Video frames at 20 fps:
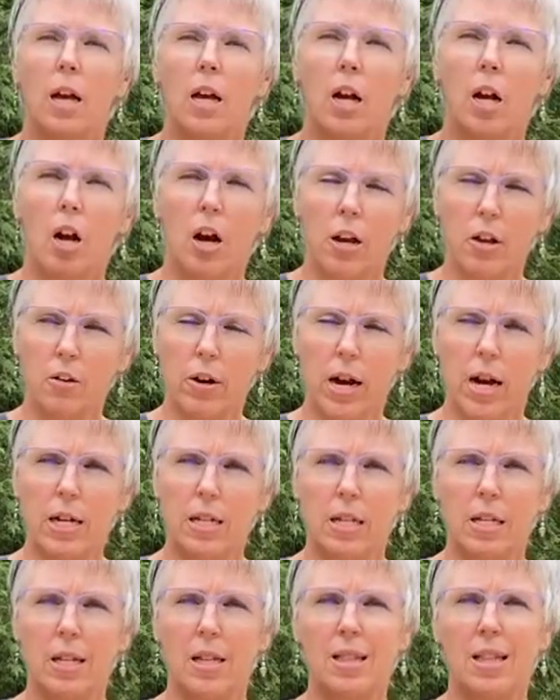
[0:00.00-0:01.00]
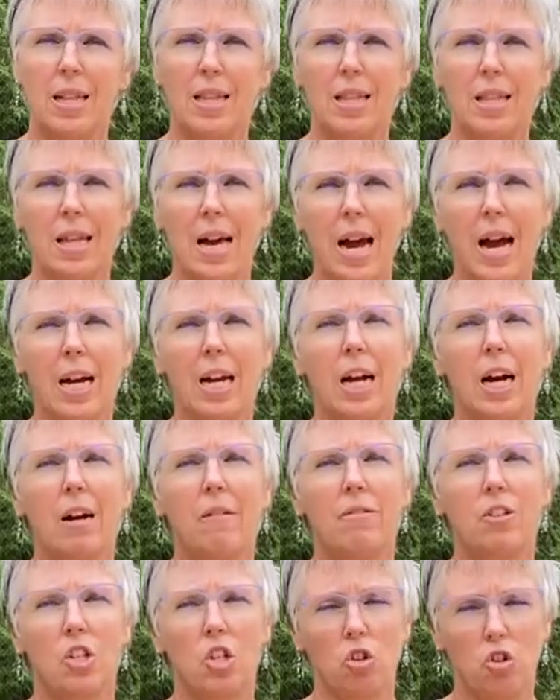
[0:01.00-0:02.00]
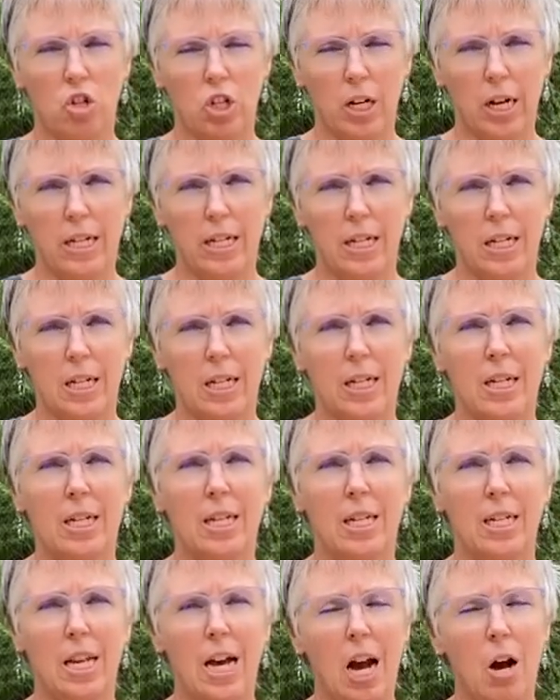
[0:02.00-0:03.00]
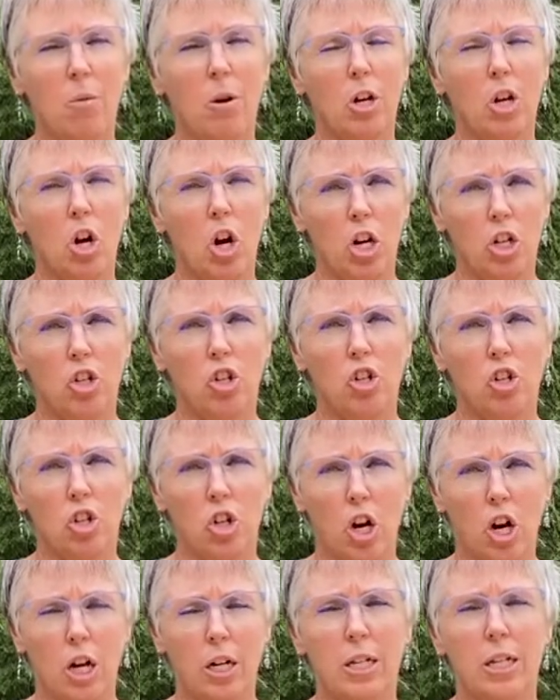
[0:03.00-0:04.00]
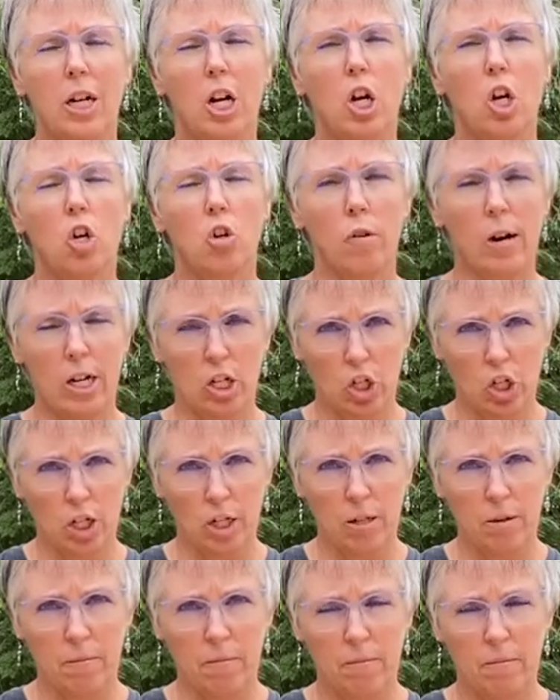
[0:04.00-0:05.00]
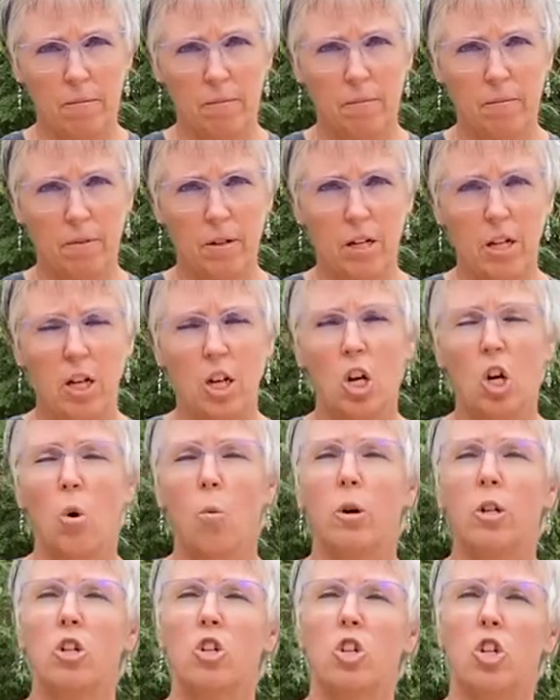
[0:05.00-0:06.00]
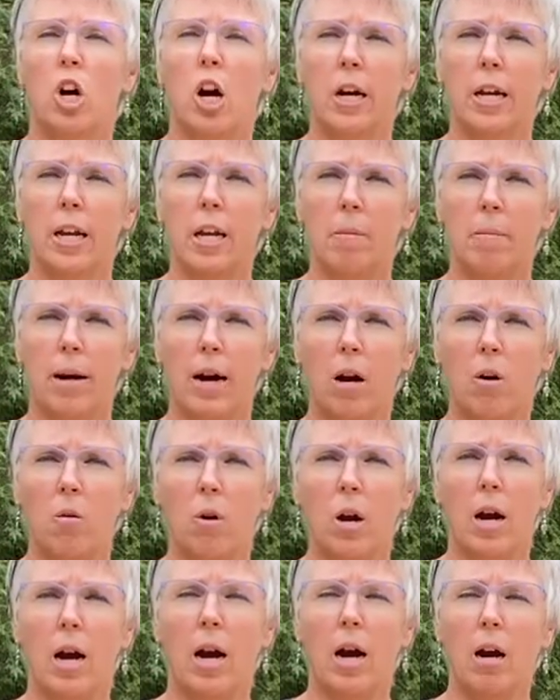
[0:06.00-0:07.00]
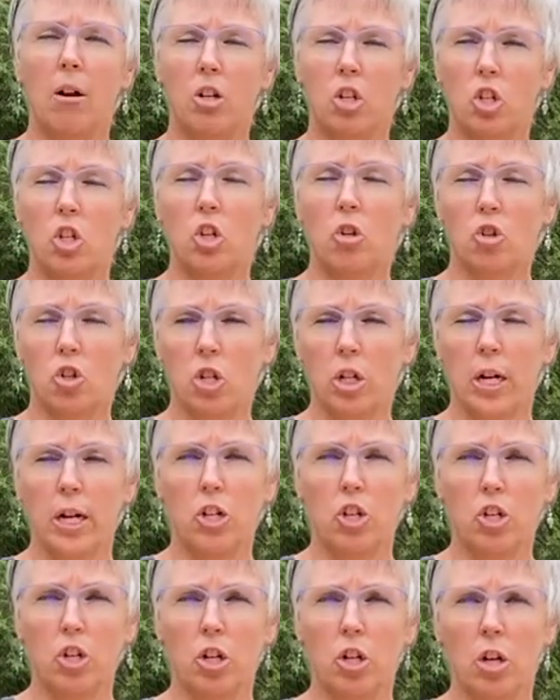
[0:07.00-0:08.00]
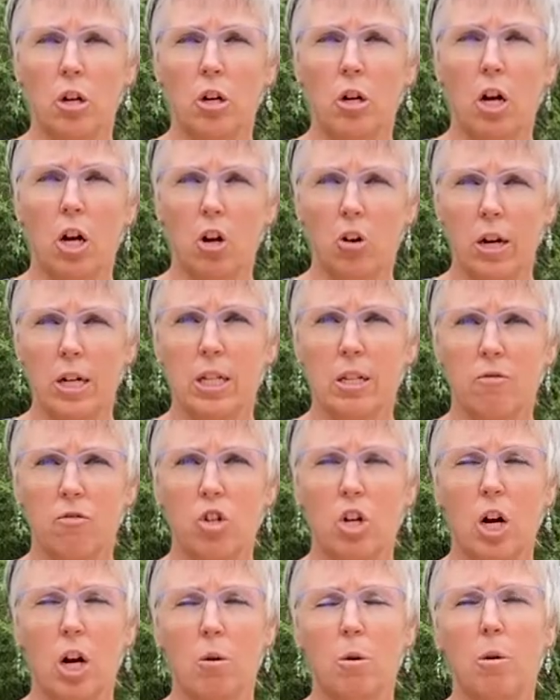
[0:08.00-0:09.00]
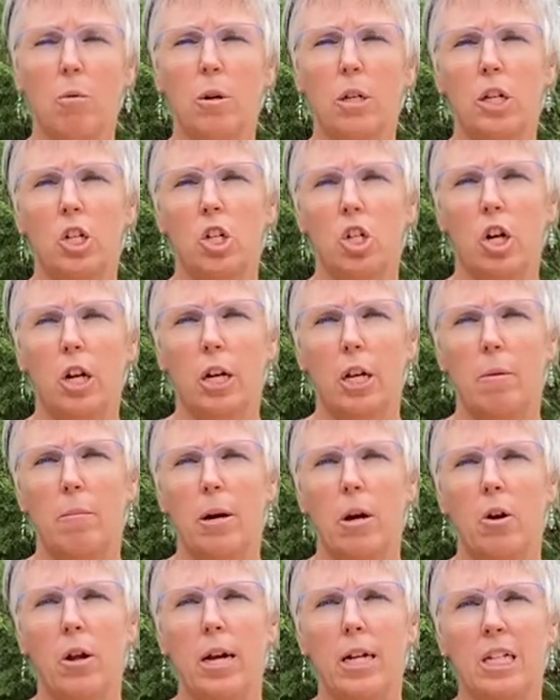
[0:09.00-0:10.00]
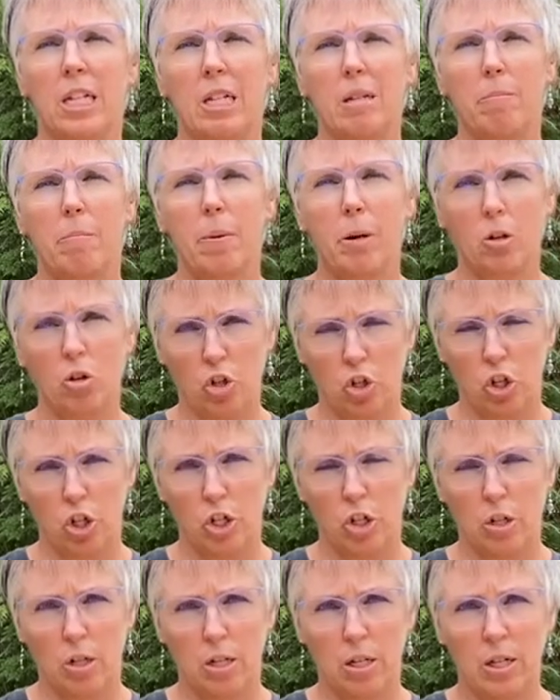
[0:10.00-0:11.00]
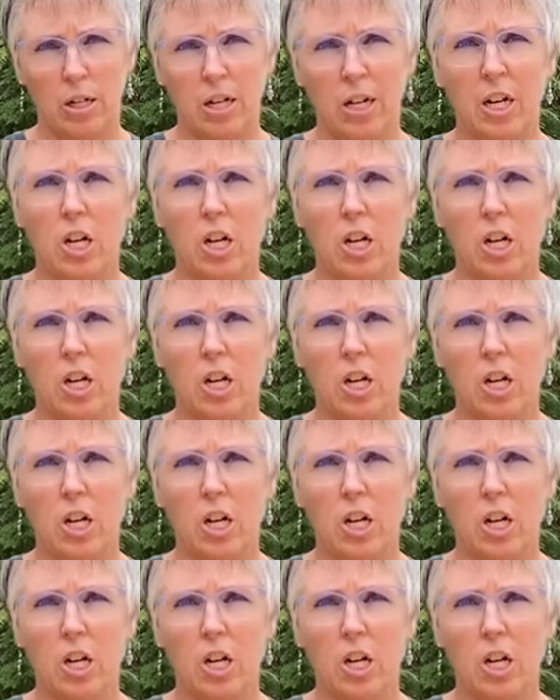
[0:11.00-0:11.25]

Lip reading: All right, you guys, the lack of socializing is not what caused your dog's aggression. When you're talking about how to socialize your aggressive dog, we're really talking about exposures.